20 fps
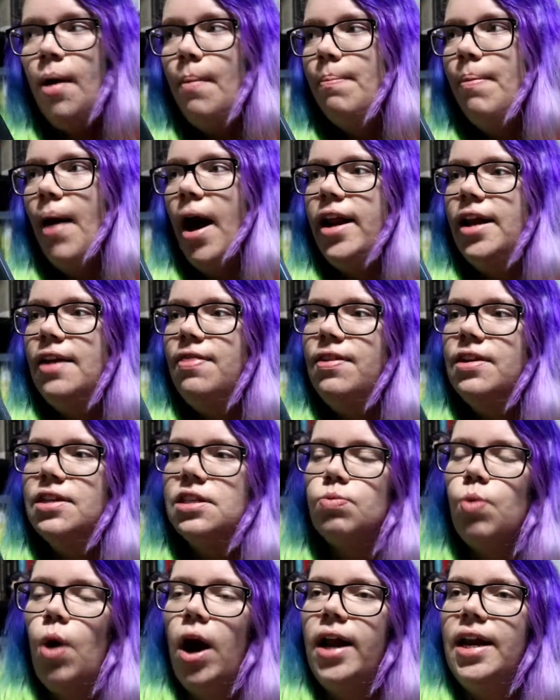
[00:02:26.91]
But in
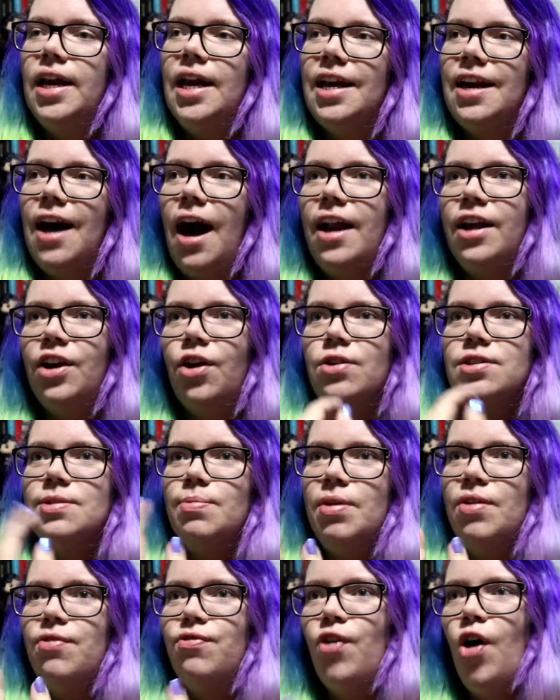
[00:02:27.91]
this one, it kind of goes a
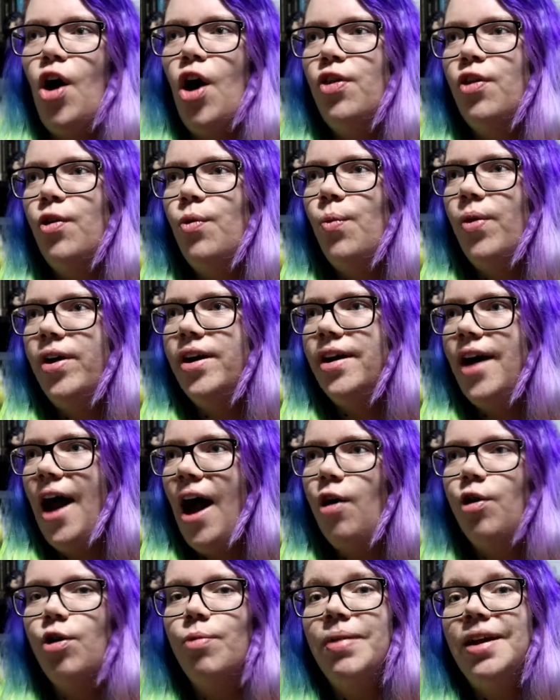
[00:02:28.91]
bit further where
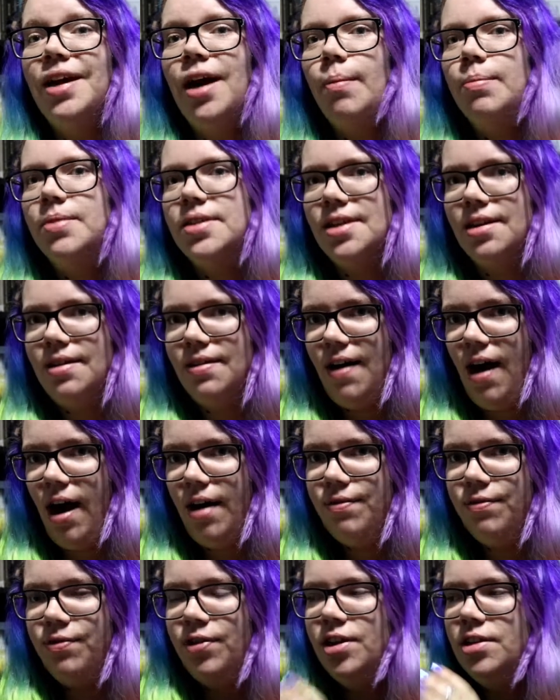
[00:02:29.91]
alchemy comes to
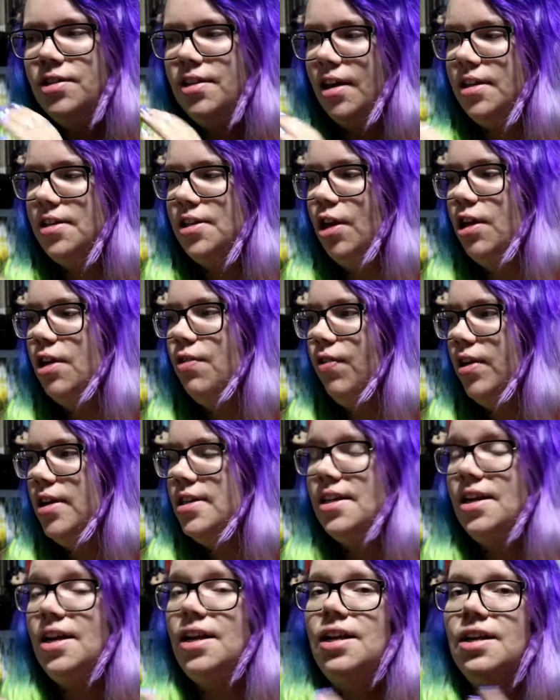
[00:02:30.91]
life. So that's the only
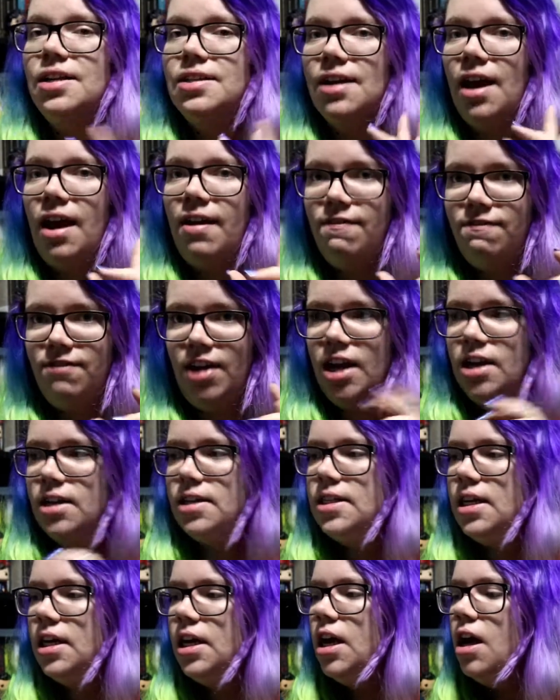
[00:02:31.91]
reason it is a
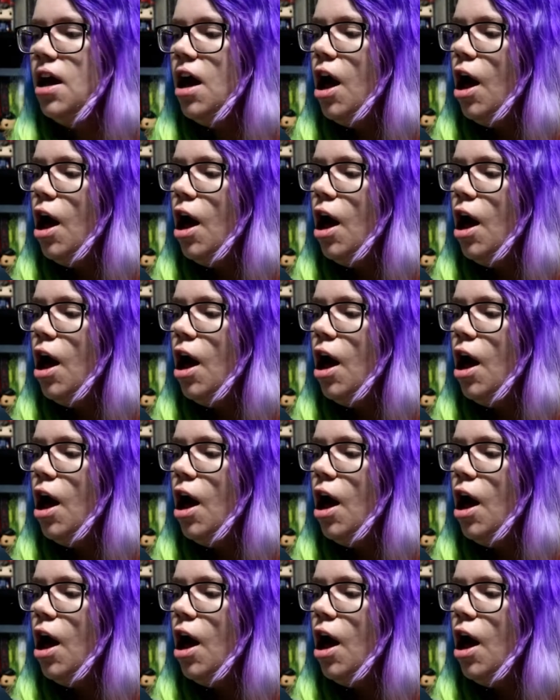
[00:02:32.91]
fantasy.